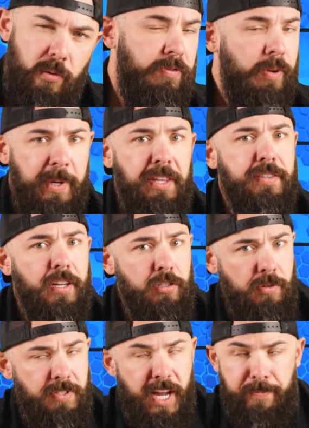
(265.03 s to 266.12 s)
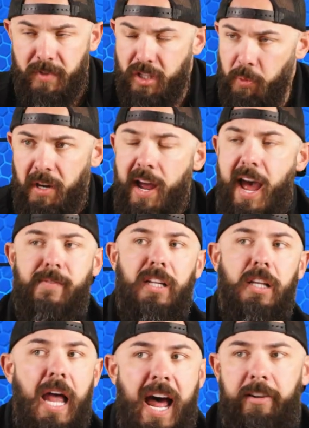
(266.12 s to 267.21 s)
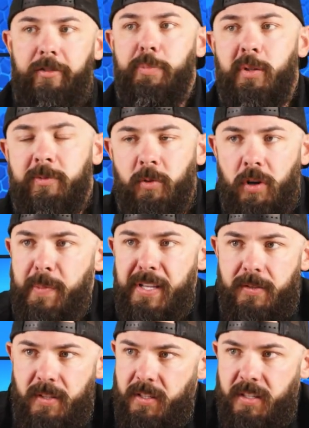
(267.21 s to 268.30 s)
We're filming this on Tuesday, so we don't have a lot of performance